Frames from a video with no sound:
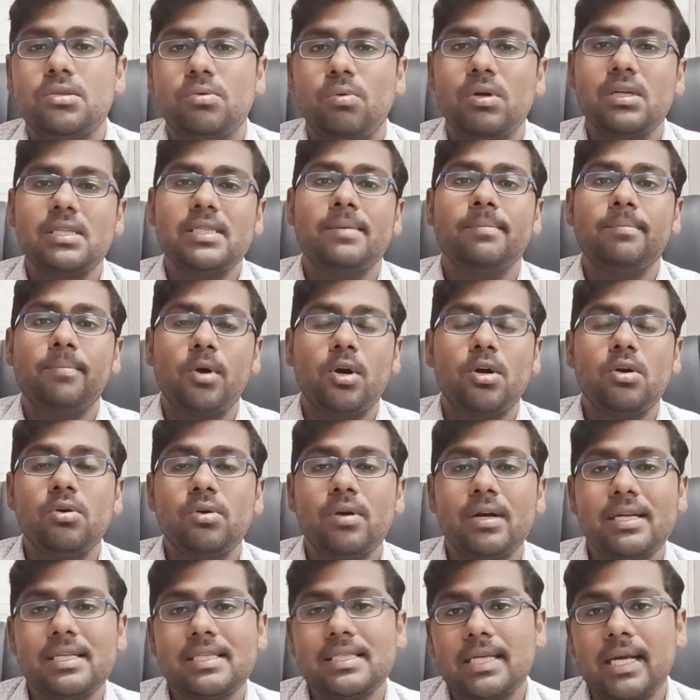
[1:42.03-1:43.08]
So what's important
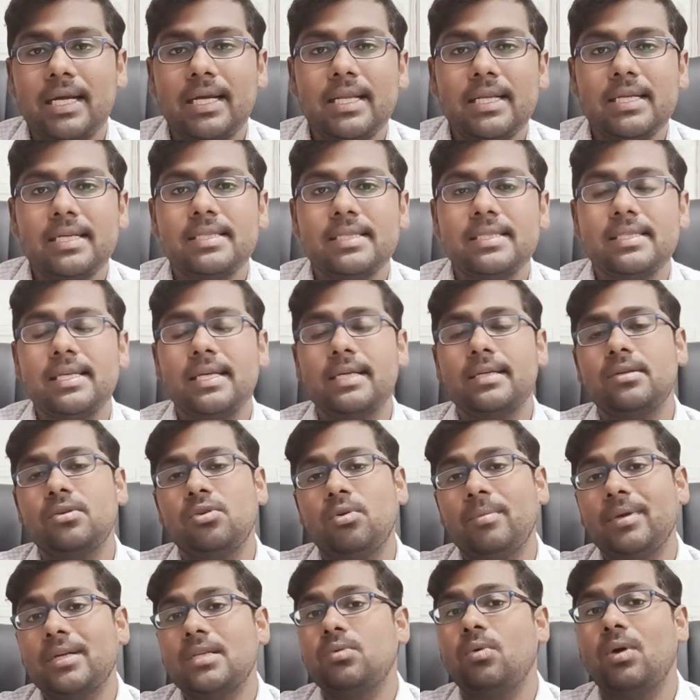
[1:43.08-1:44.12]
to understand here is that
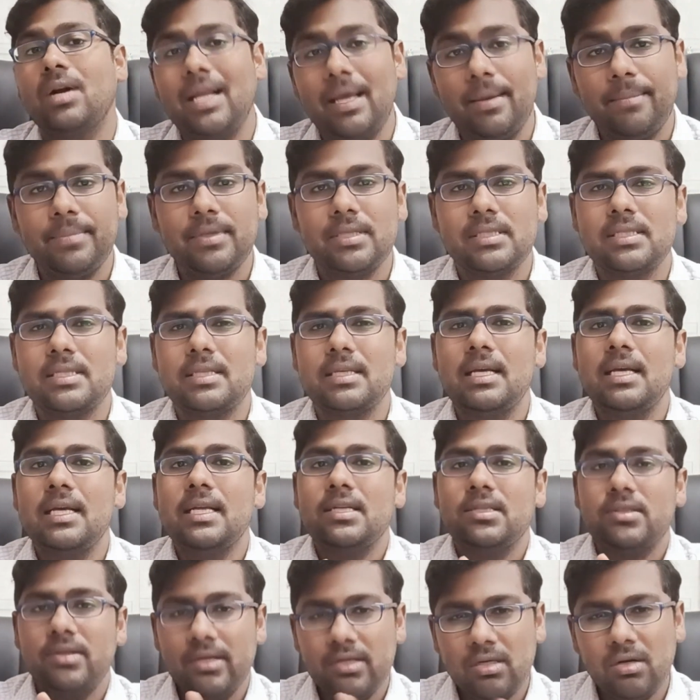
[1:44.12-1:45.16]
no matter what happens,
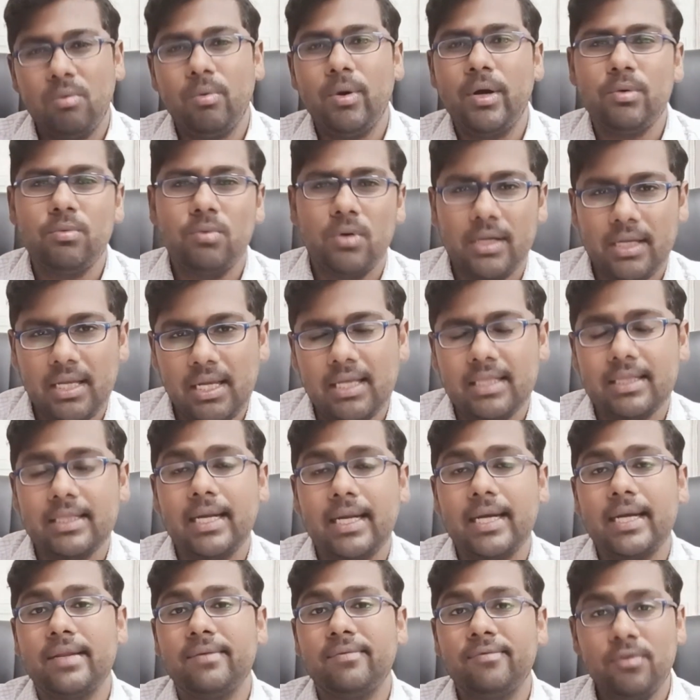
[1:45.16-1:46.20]
try to avoid working in the
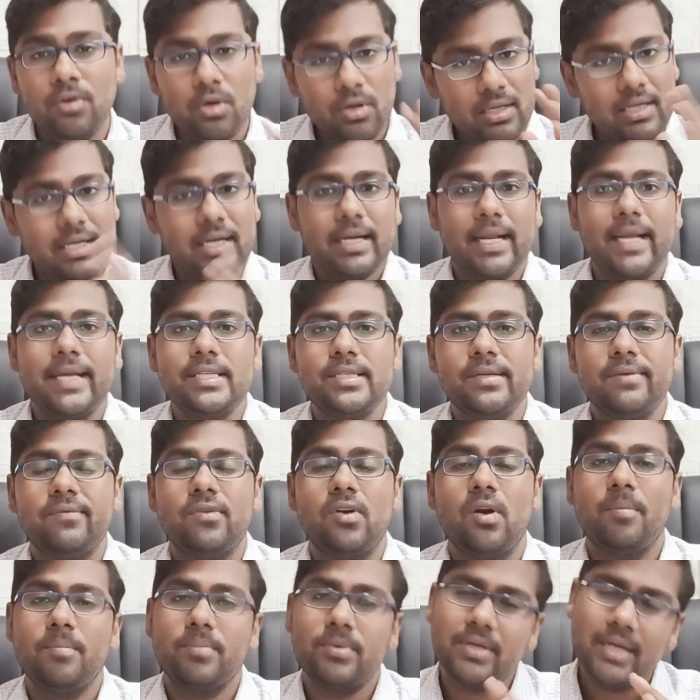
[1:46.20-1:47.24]
night. If you're in a night shift
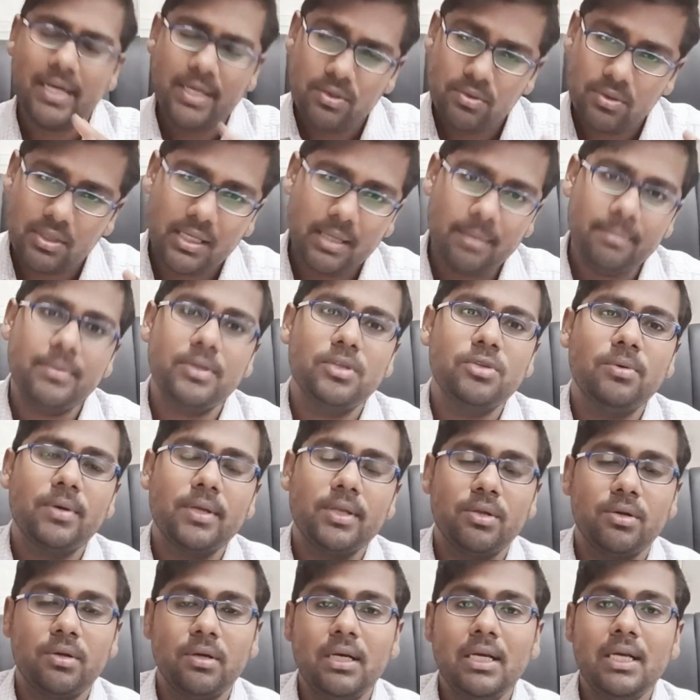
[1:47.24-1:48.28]
job, try to come to a,
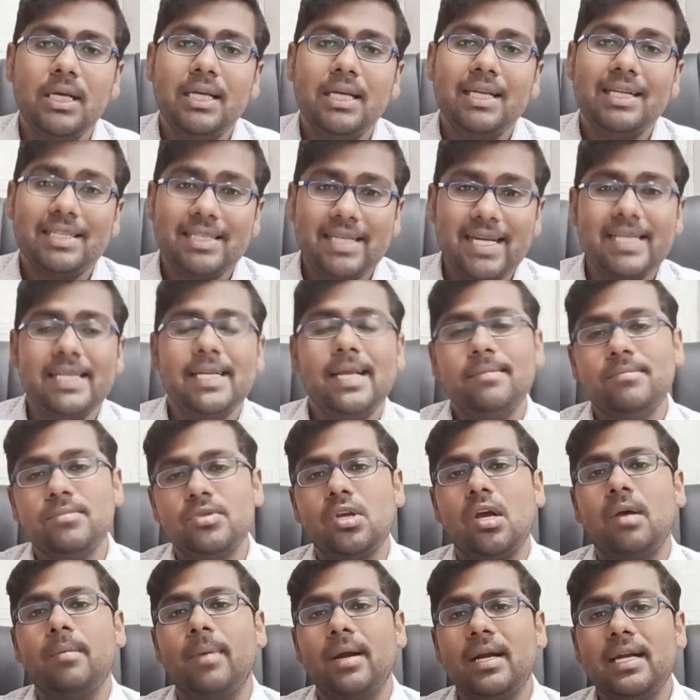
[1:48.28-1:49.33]
you know, daytime
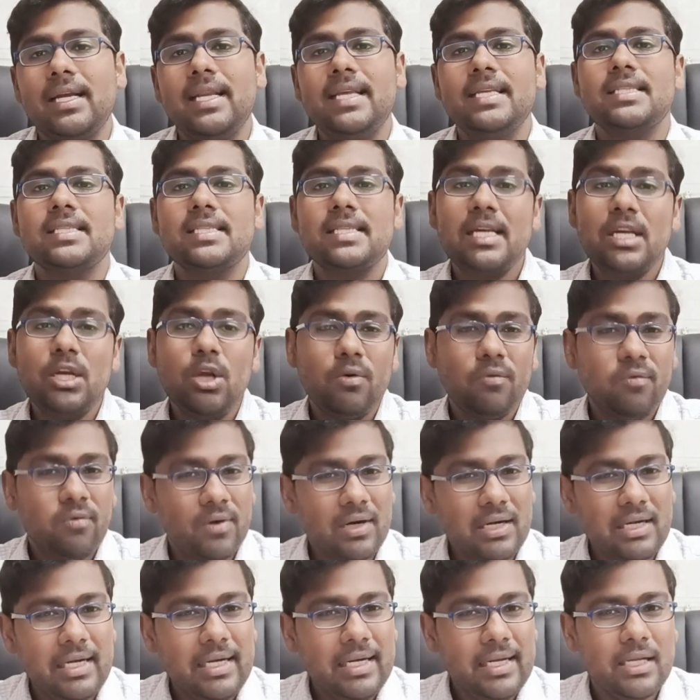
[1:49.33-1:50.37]
job, at least till your
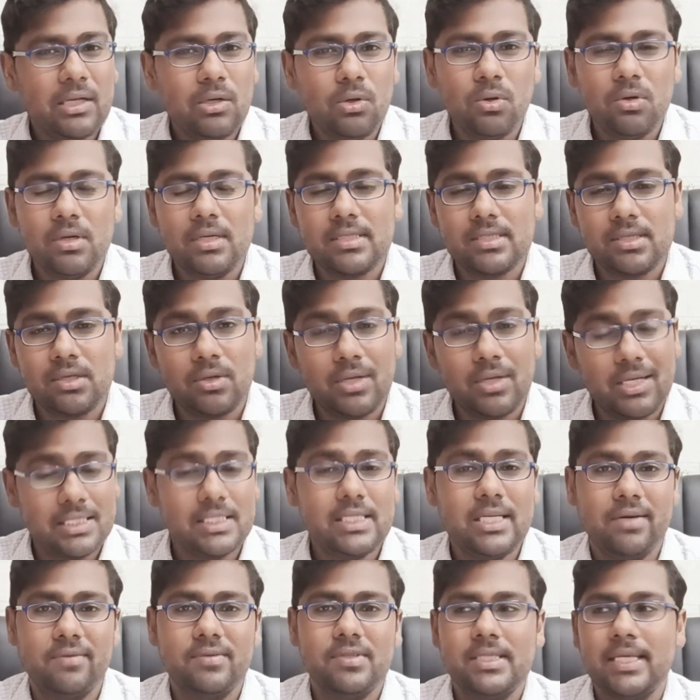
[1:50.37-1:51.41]
fertility goal is, you know,
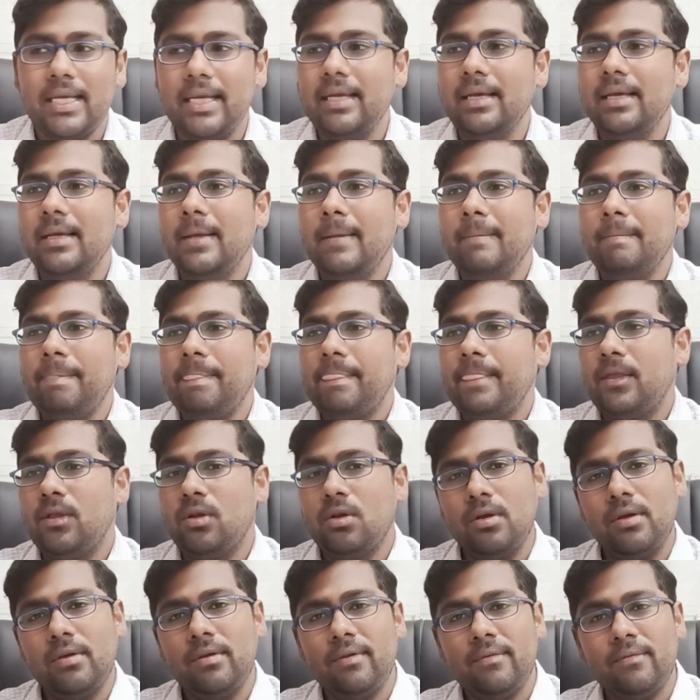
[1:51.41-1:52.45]
achieved. Say, you
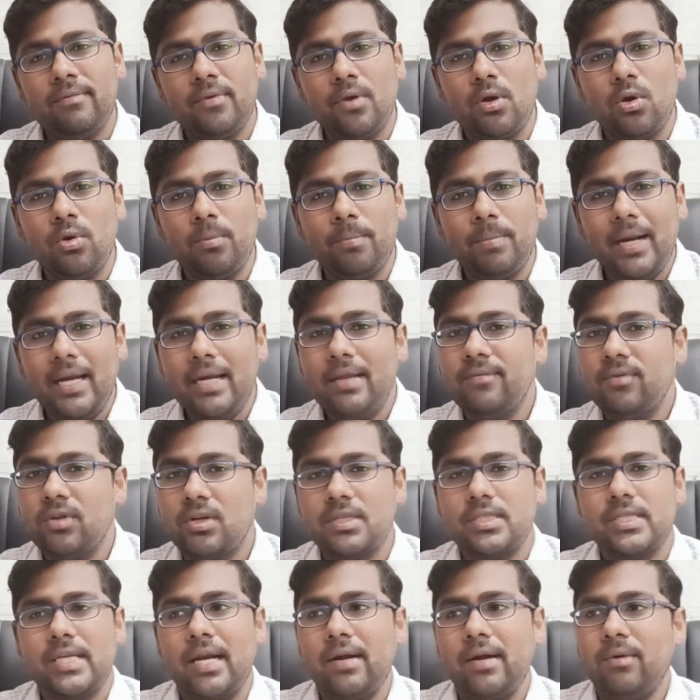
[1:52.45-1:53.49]
know, if you're planning for
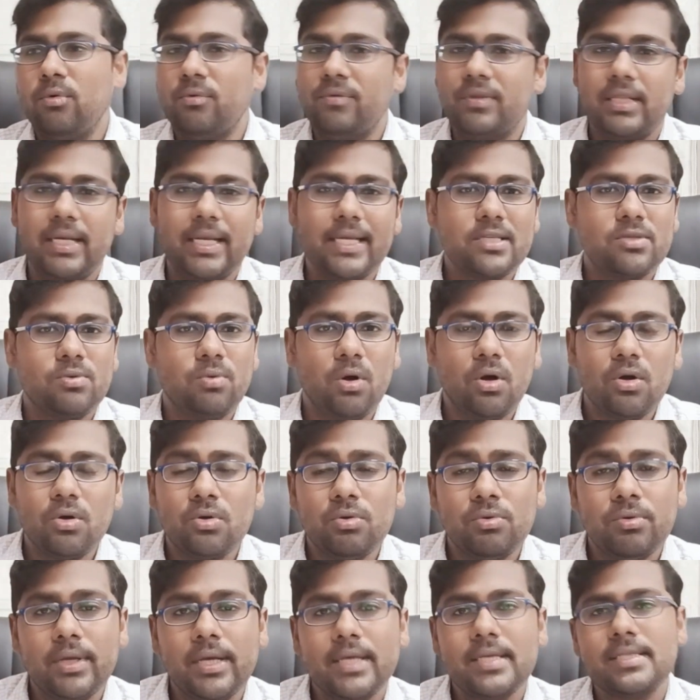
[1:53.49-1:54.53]
a child over the next 1 or
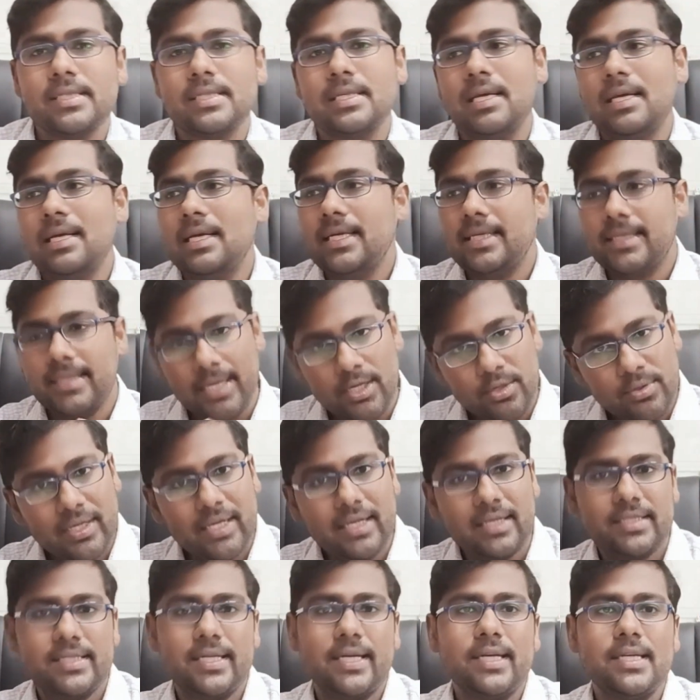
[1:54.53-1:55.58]
2 years, try to
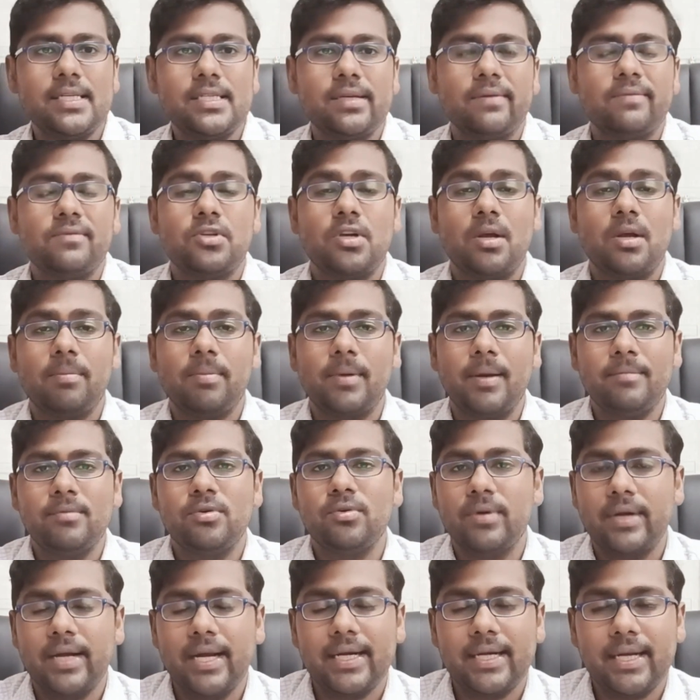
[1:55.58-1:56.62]
get a general shift job, come
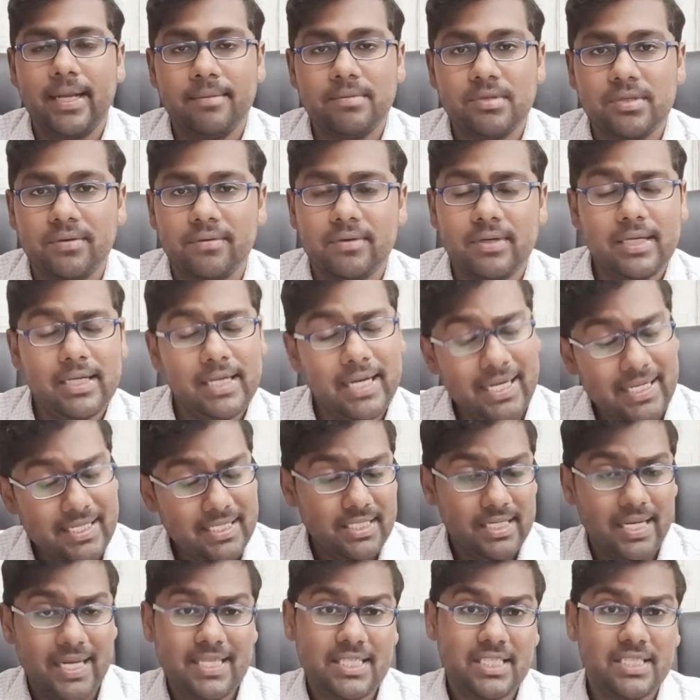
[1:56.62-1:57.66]
to a daytime shift,
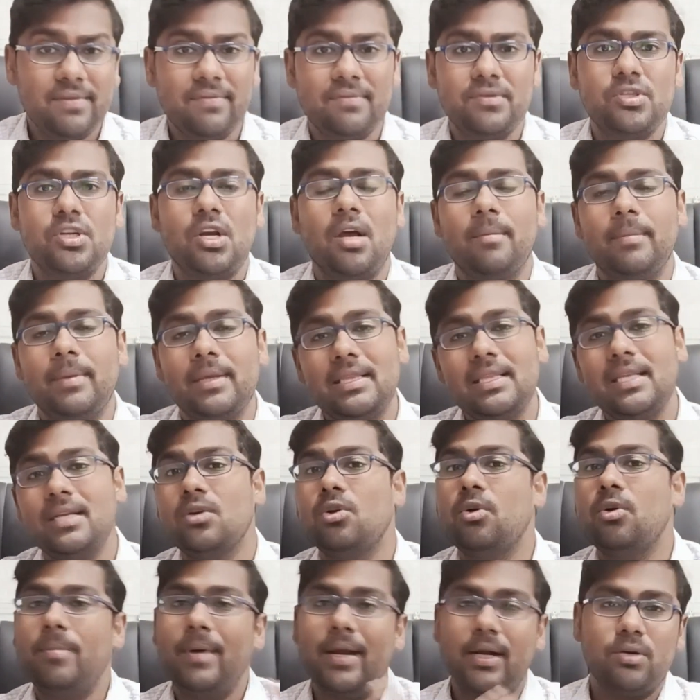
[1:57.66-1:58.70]
day shift job, and then
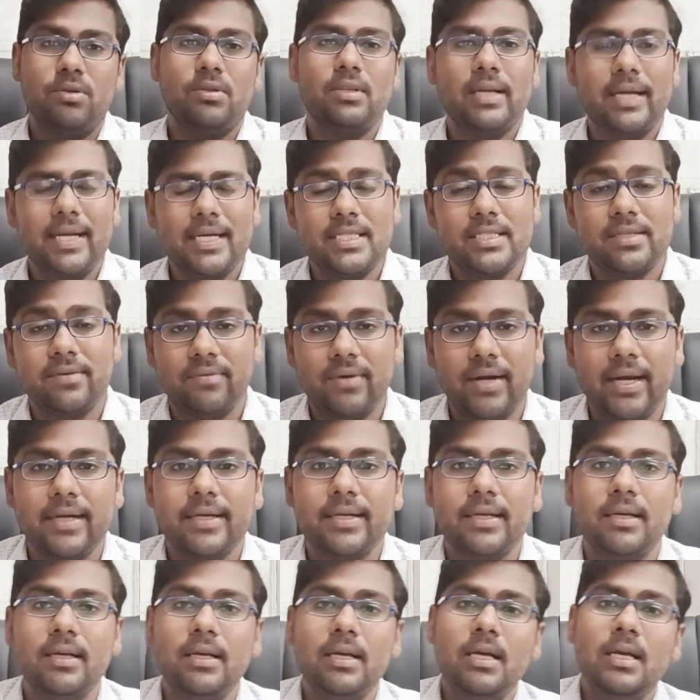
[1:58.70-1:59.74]
go back to the night shift later.